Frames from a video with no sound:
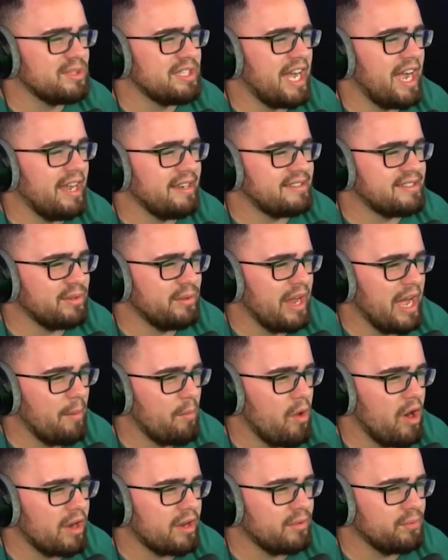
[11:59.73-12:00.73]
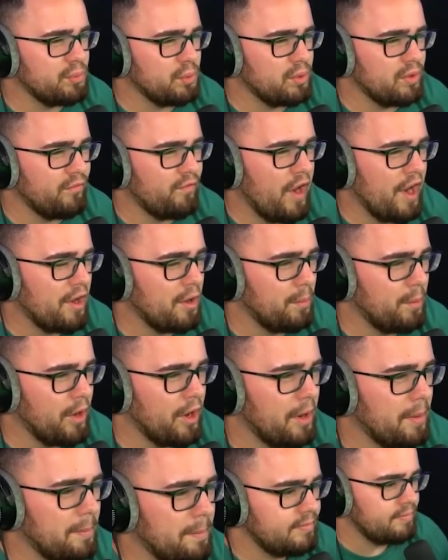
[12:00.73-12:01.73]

died, so now I'm walking through the final part. Hold